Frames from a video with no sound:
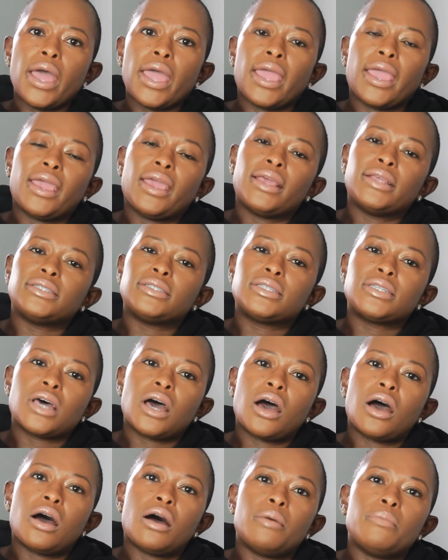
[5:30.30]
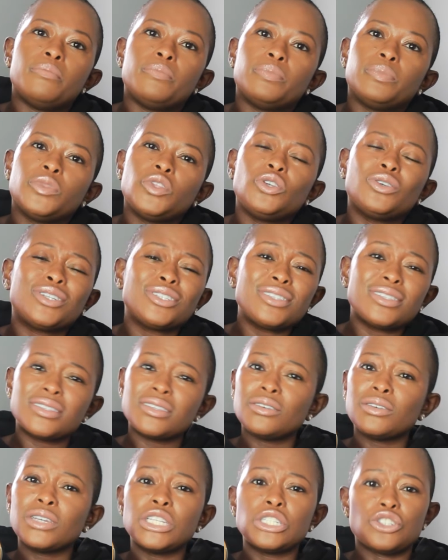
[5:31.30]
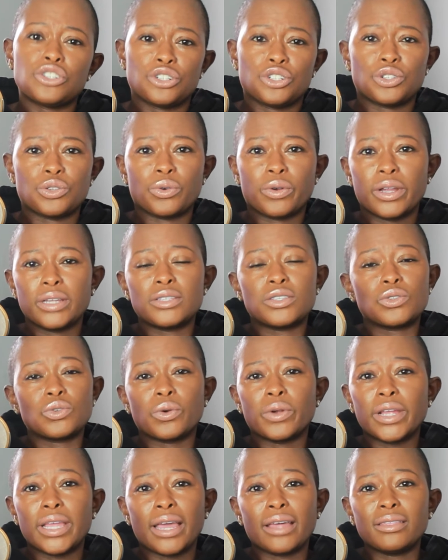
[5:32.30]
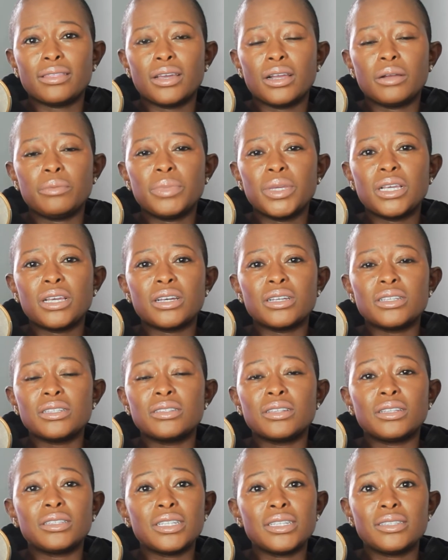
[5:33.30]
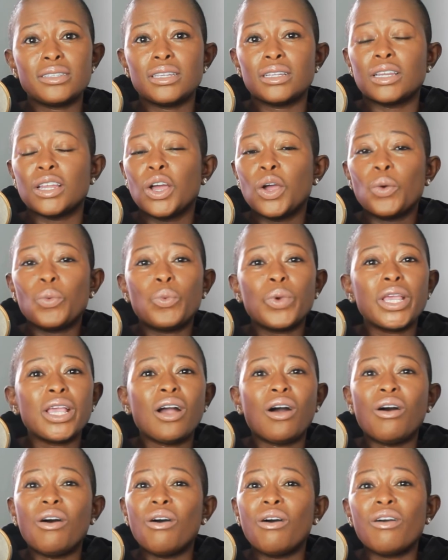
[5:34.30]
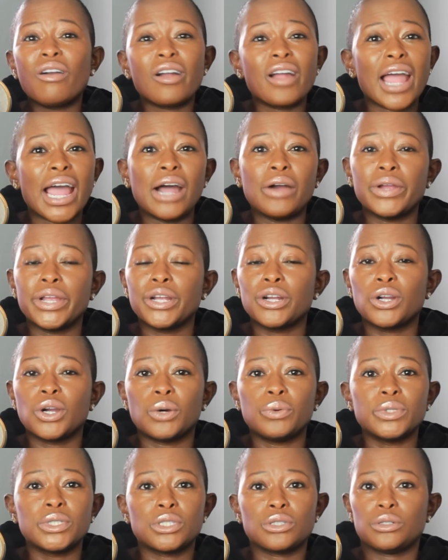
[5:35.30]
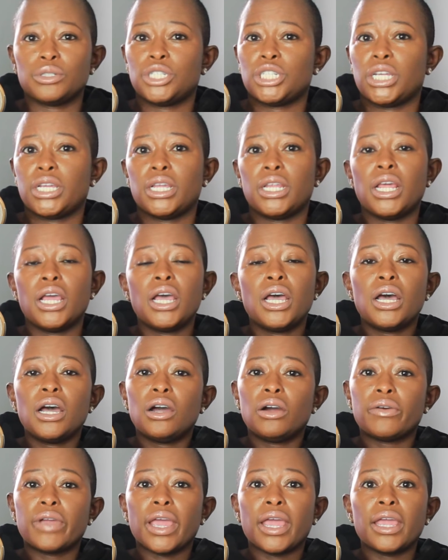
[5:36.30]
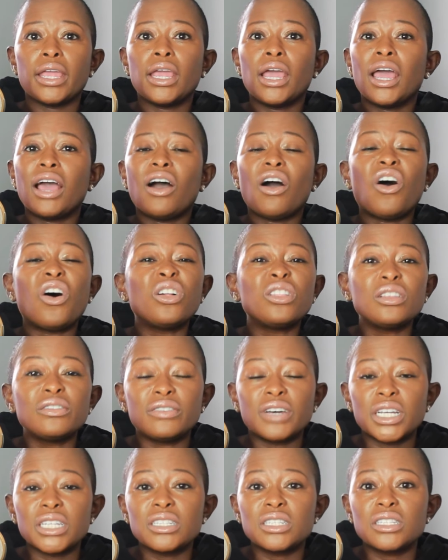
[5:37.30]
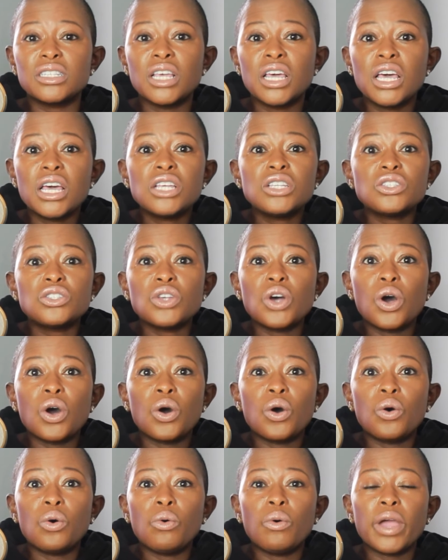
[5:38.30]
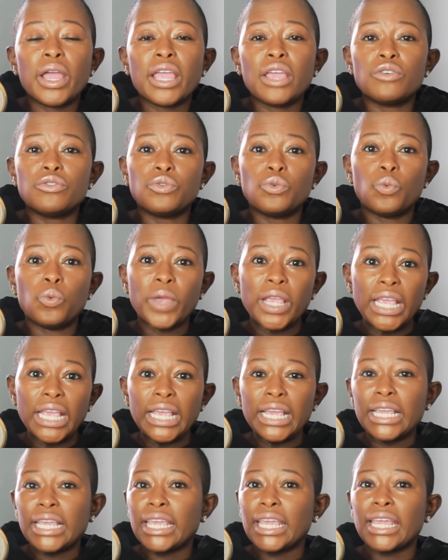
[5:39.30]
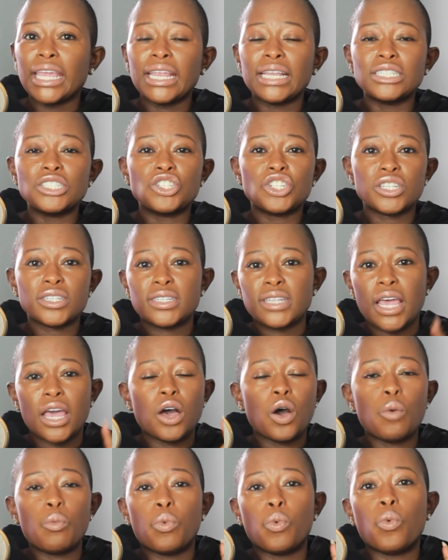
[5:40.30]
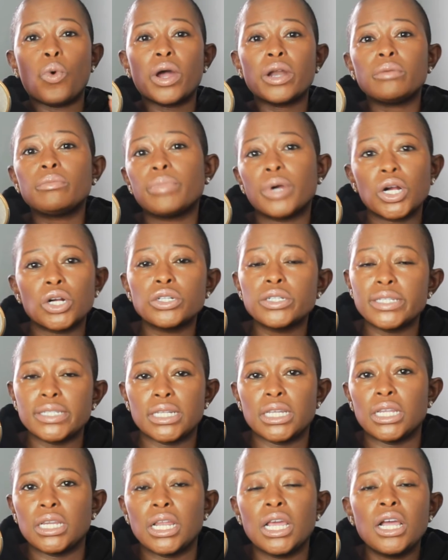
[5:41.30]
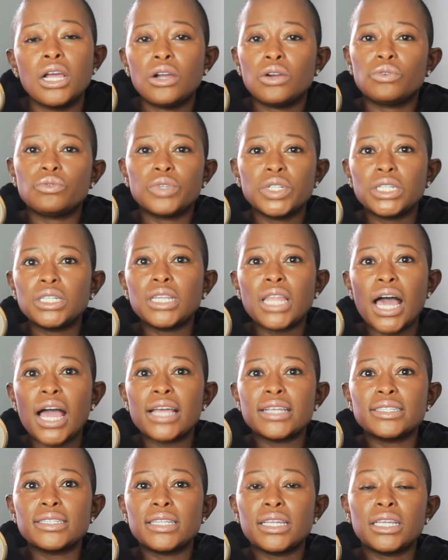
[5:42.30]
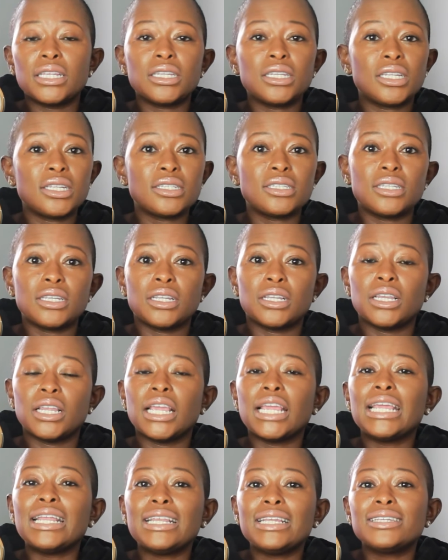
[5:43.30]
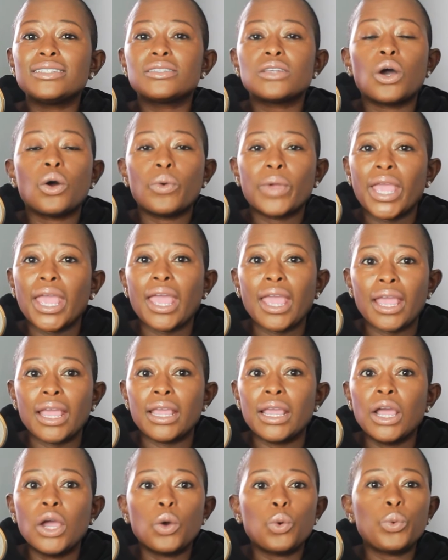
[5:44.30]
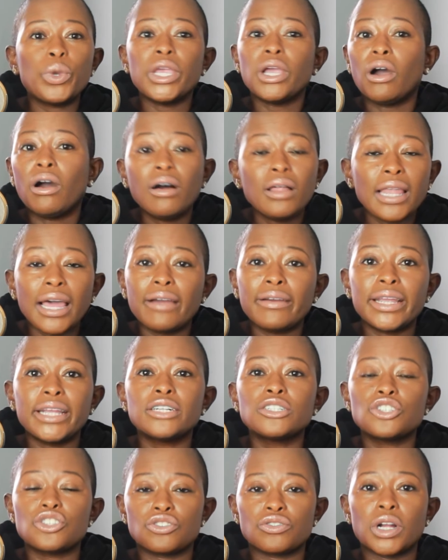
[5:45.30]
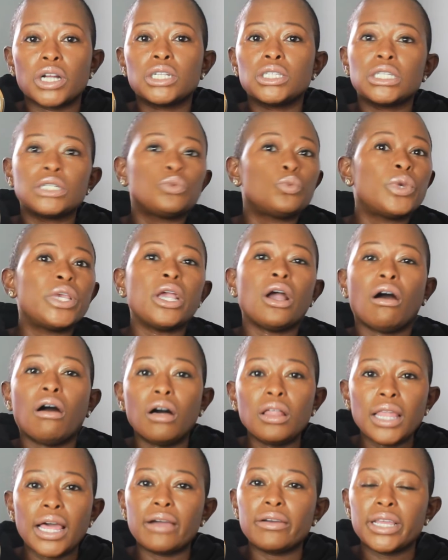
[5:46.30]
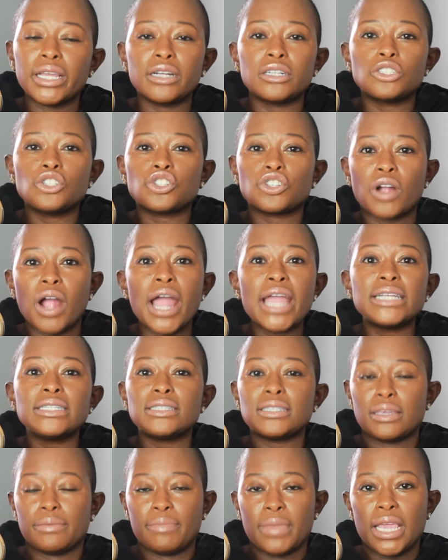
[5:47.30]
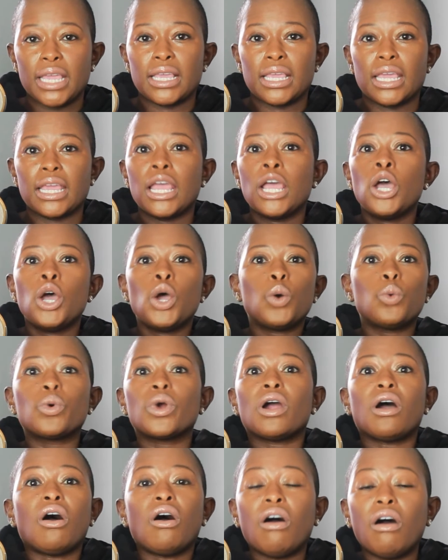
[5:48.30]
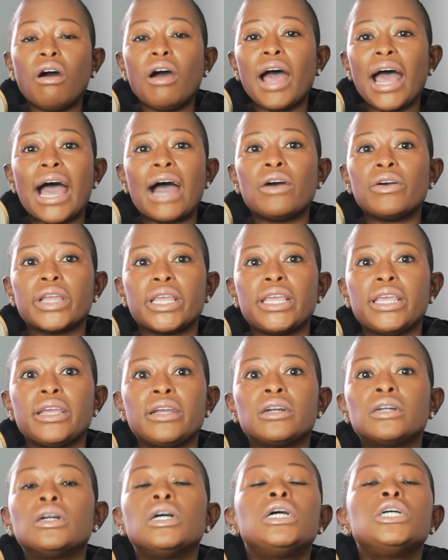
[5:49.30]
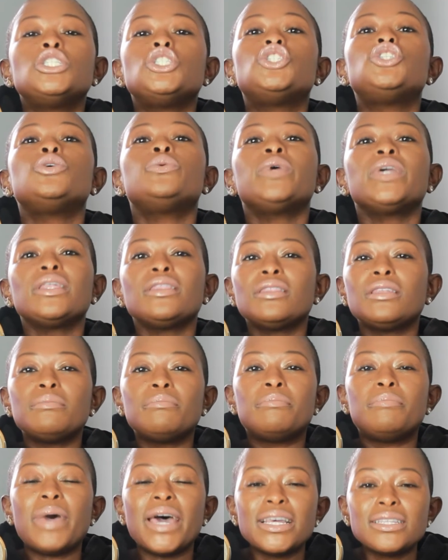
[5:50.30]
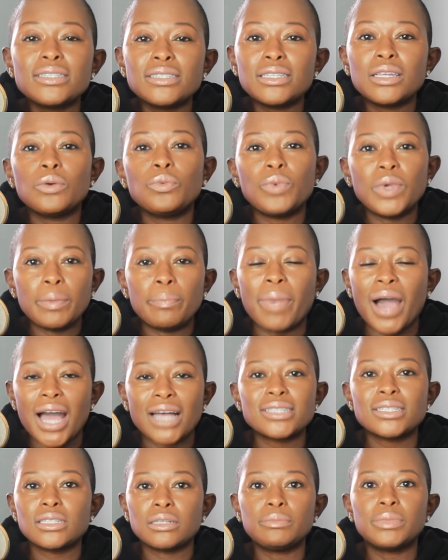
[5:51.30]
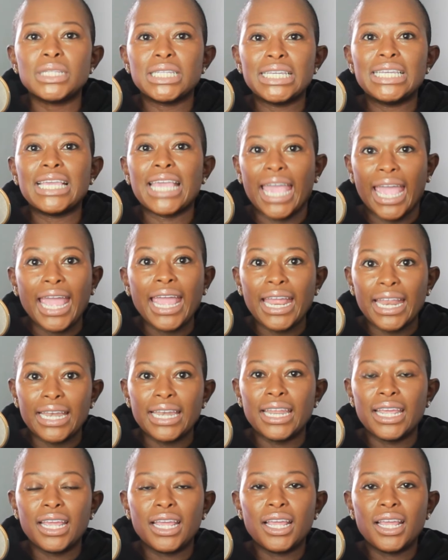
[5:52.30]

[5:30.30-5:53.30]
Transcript: And you could still get your short story out there, because listen, we all are out here going through shit, okay? All of us. So if we can just help one person realize that, listen, it is okay. We all out here struggling. We all out here trying to make it. We're all out here doing the best that we possibly can.